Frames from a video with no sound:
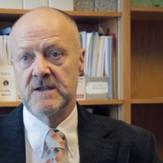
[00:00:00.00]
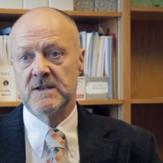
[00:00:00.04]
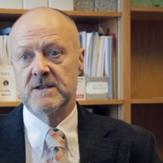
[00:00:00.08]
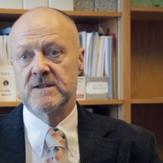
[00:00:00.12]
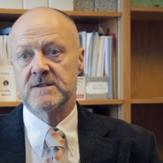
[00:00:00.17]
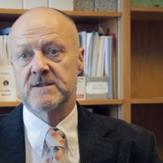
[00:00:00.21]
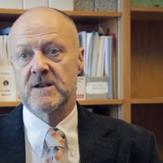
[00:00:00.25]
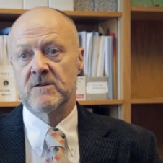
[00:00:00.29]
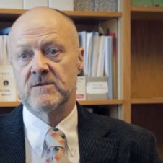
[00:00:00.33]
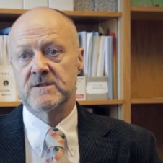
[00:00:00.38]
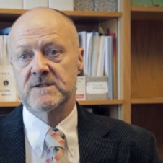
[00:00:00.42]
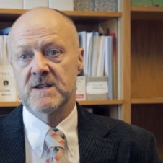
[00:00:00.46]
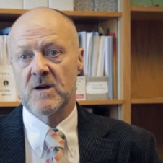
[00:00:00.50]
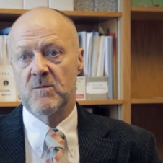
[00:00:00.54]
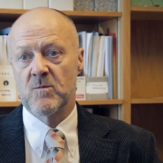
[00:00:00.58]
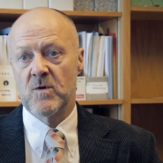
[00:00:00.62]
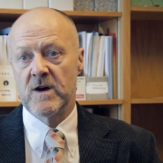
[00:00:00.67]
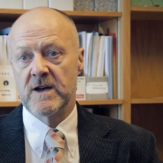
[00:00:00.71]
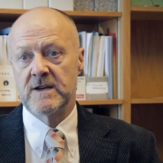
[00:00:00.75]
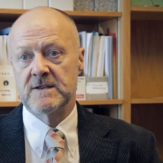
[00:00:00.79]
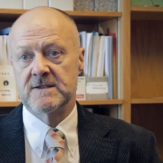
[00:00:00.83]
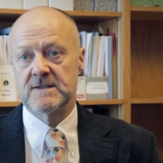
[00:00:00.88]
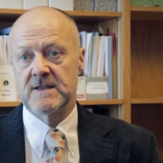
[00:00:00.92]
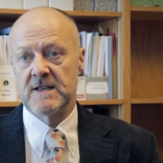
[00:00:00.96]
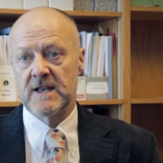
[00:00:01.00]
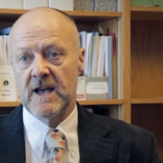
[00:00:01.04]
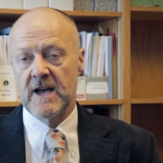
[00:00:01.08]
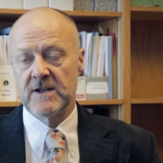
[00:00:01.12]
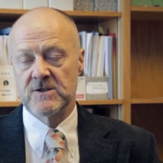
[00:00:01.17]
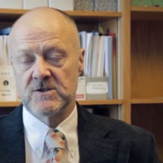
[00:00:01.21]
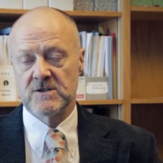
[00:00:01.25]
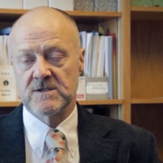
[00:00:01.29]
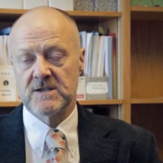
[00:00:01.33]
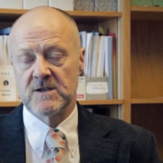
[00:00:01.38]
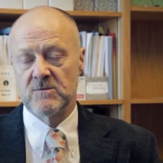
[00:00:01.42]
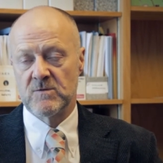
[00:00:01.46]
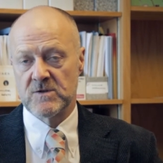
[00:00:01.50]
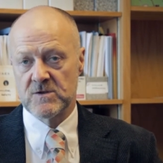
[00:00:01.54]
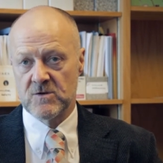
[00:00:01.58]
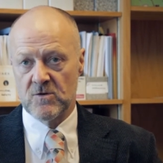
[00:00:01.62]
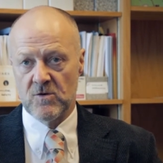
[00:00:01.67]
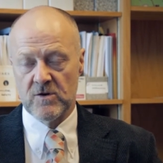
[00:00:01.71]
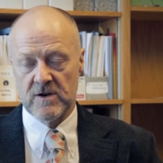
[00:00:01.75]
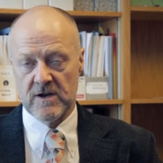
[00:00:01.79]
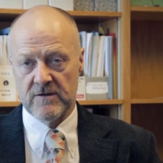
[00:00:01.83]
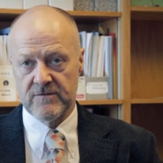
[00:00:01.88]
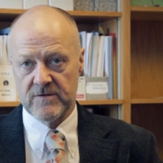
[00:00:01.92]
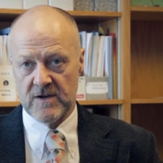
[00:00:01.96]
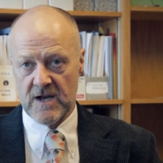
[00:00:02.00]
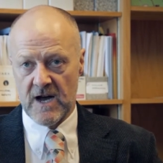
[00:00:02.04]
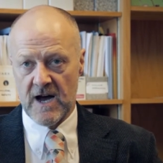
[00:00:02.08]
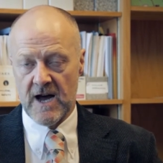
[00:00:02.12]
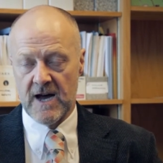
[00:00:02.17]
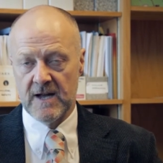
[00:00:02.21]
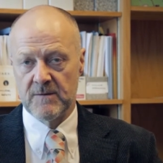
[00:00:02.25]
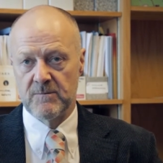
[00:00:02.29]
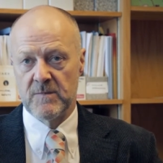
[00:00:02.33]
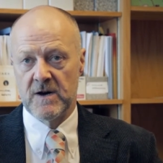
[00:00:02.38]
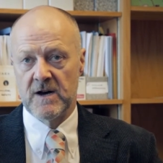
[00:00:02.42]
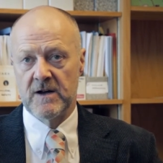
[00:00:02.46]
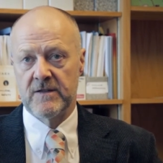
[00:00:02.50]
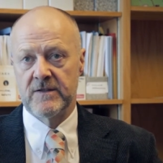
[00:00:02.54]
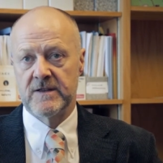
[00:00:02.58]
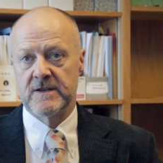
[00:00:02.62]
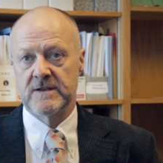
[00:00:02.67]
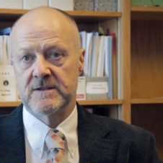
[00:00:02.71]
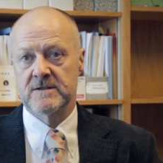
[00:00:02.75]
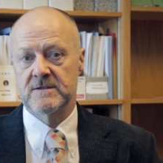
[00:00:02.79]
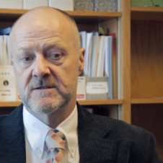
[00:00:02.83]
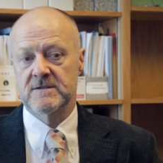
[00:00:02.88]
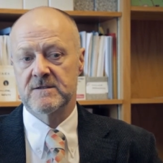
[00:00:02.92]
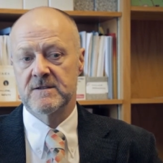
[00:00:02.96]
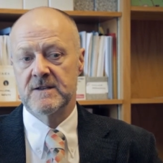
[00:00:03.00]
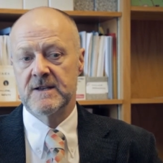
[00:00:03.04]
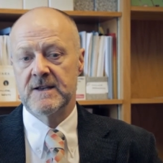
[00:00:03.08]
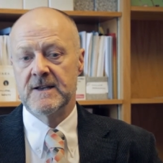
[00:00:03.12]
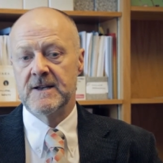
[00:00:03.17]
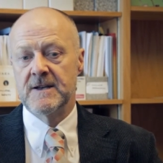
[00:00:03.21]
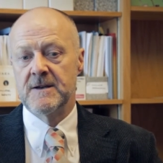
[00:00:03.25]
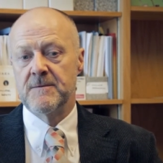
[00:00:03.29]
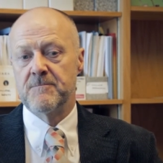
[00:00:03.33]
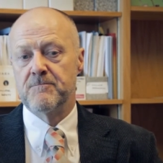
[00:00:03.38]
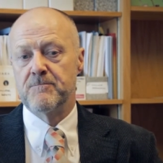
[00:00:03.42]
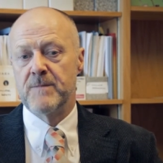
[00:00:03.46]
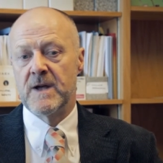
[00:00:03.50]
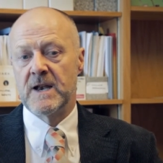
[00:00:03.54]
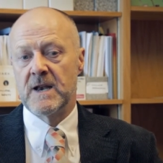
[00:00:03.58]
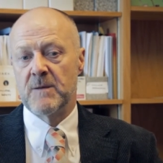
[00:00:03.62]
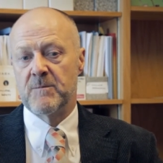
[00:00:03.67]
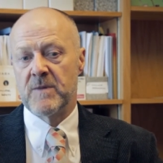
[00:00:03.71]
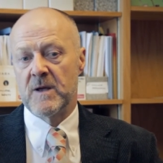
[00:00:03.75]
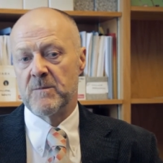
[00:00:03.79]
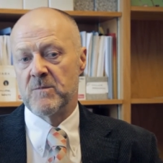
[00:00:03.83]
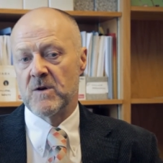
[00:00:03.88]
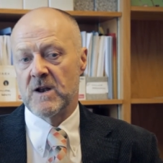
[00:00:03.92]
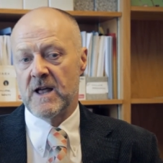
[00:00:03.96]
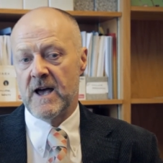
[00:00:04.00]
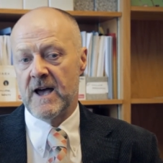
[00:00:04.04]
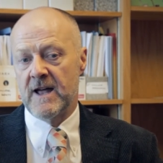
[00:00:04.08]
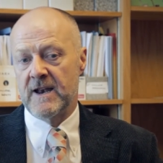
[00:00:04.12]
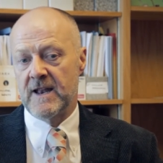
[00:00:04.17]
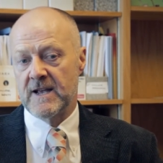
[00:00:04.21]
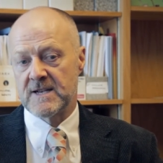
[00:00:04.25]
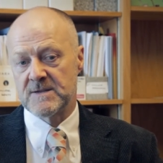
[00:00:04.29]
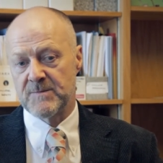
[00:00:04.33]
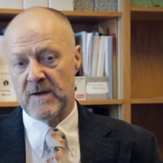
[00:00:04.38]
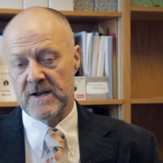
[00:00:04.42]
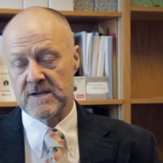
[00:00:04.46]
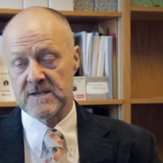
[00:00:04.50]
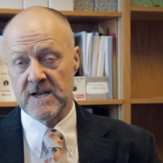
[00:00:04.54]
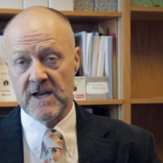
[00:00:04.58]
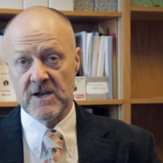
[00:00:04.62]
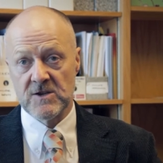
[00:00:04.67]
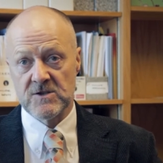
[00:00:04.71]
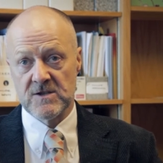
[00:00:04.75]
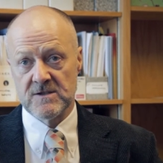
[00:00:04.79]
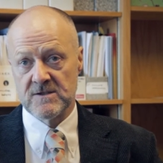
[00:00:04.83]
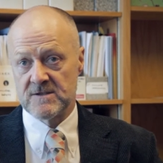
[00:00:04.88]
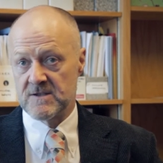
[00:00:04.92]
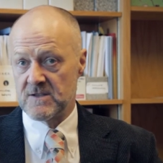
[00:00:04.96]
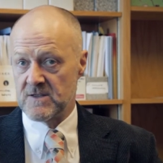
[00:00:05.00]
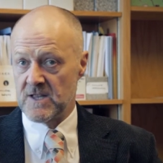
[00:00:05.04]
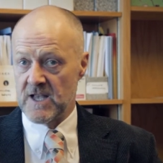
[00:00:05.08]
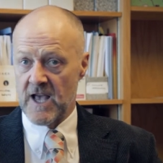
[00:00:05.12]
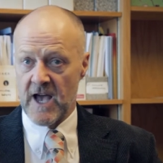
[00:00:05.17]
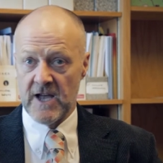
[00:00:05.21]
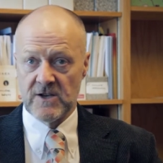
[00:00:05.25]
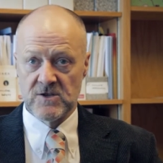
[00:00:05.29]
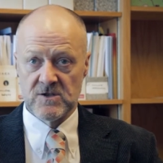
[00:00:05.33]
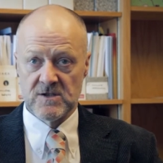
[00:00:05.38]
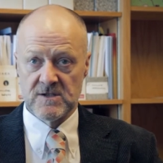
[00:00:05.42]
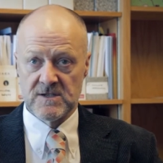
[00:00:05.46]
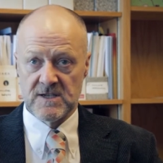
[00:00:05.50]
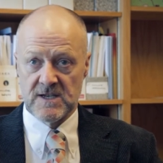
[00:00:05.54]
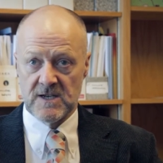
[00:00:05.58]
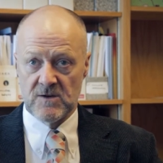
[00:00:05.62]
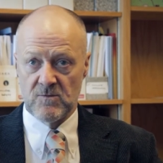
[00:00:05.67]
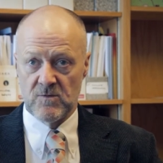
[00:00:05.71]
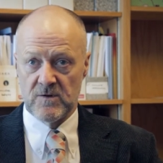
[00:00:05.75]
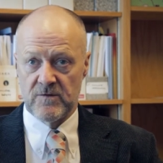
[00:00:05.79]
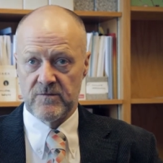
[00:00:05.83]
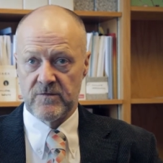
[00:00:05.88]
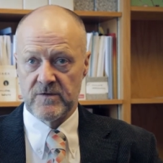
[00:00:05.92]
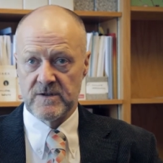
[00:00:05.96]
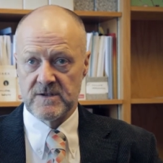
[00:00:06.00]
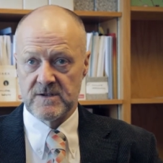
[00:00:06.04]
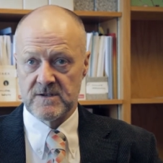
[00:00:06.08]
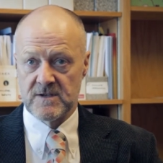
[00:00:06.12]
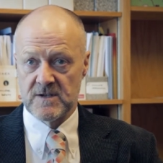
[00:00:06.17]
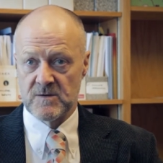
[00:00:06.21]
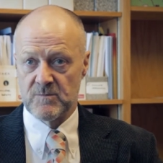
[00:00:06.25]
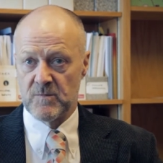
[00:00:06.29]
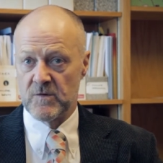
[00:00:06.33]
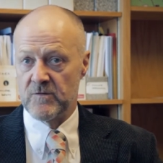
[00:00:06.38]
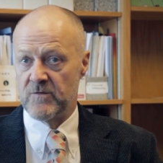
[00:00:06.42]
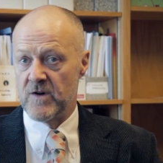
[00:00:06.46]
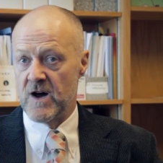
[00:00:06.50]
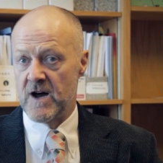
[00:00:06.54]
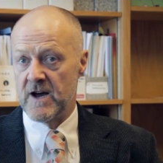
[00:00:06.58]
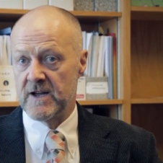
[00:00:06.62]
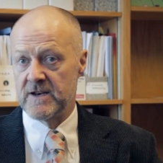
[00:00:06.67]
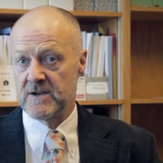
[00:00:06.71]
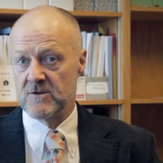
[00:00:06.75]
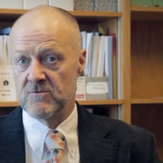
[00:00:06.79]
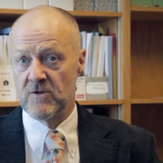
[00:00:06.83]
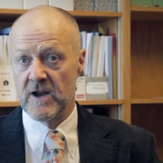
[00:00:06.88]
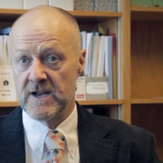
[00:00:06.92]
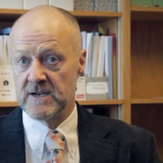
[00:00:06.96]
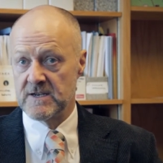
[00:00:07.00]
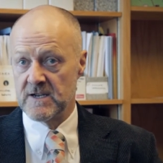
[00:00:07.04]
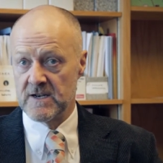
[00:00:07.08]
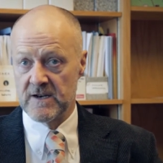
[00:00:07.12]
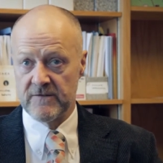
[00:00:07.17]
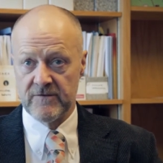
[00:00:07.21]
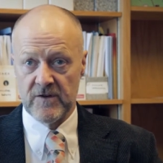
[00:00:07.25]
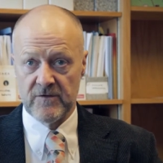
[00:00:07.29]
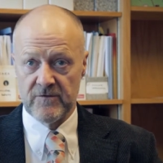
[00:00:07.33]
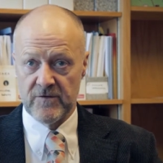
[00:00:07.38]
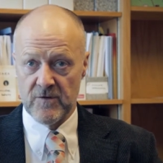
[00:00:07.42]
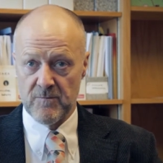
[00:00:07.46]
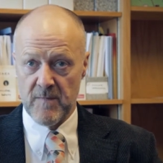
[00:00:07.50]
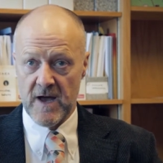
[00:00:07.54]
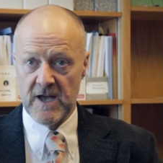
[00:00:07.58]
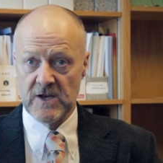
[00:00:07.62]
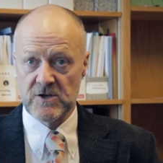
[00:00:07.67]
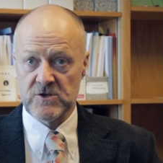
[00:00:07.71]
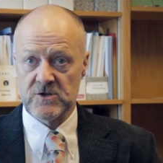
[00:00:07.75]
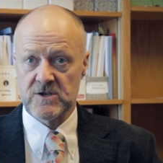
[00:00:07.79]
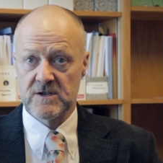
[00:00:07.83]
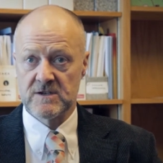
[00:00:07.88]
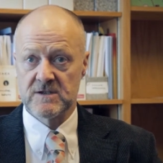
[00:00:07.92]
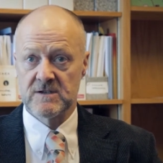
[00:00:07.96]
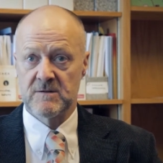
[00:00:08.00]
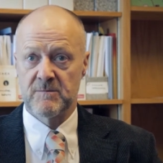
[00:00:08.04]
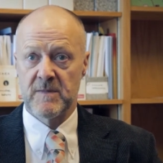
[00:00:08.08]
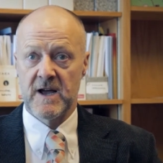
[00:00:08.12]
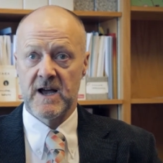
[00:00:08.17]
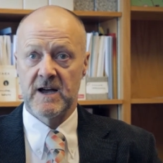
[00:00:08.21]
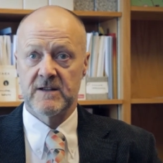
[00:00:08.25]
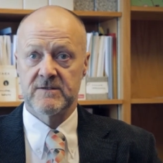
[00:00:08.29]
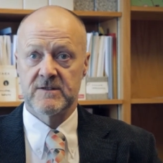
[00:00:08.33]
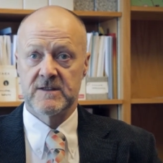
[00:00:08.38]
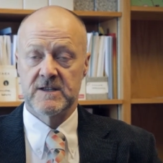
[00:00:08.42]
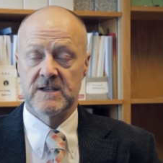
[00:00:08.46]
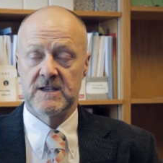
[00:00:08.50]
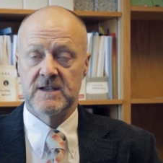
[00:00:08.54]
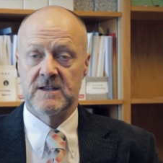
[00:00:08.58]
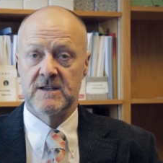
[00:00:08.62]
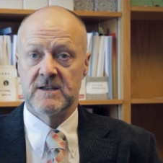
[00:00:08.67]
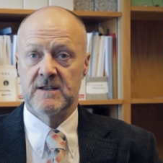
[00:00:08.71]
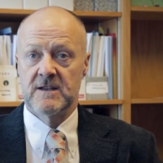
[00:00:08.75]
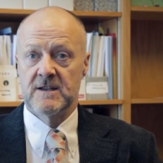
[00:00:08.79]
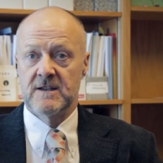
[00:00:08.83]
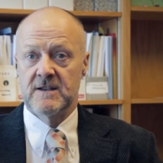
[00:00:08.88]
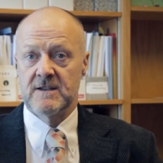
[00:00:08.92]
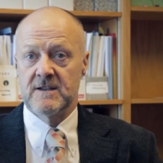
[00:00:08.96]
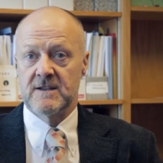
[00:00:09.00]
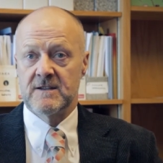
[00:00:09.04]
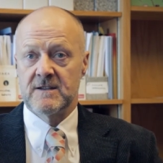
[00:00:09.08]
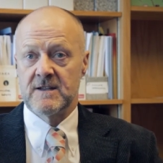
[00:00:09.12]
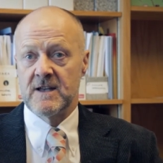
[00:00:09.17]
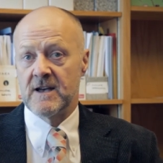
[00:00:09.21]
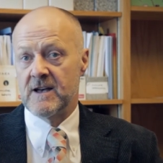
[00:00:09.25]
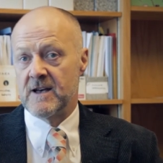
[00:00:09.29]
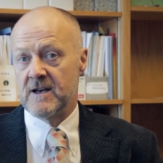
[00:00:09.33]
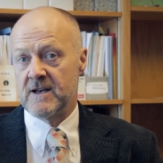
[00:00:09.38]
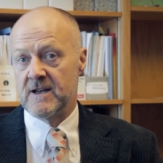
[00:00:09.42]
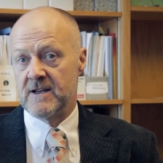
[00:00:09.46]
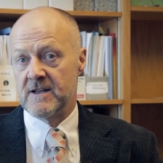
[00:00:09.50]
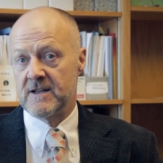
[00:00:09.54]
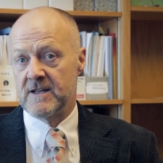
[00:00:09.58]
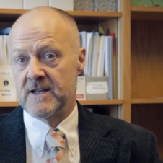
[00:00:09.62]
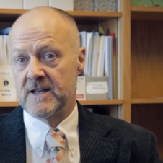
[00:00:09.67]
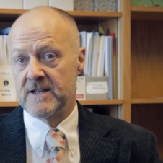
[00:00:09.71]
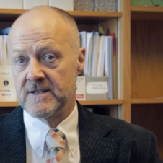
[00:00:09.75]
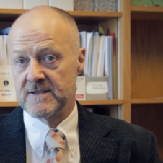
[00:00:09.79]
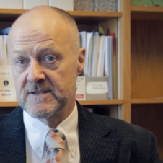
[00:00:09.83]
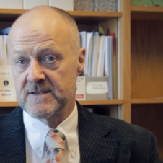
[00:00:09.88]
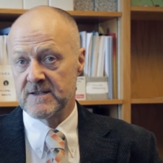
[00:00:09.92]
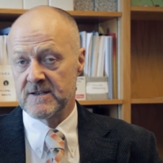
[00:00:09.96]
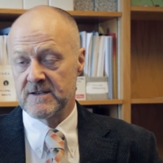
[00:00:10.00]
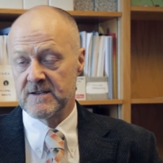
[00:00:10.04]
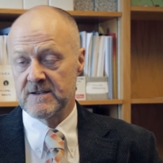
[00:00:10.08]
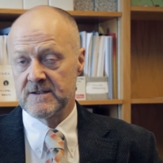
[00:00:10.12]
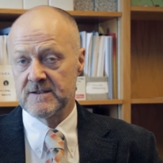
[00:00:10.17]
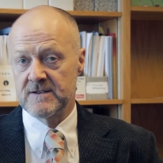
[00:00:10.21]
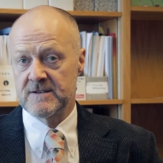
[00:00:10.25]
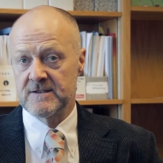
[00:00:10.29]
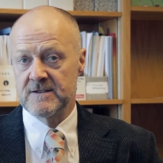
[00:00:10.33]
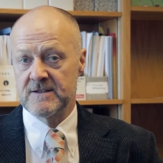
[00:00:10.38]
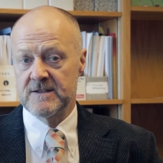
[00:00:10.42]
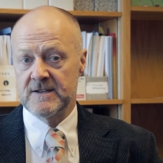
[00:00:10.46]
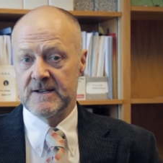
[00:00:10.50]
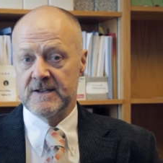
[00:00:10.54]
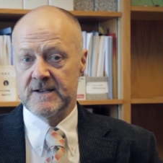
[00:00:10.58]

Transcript: So in some ways the agency was caught off guard by this. Many people had expectations that the agency would, for instance, provide a great deal of information about the Uh, incident,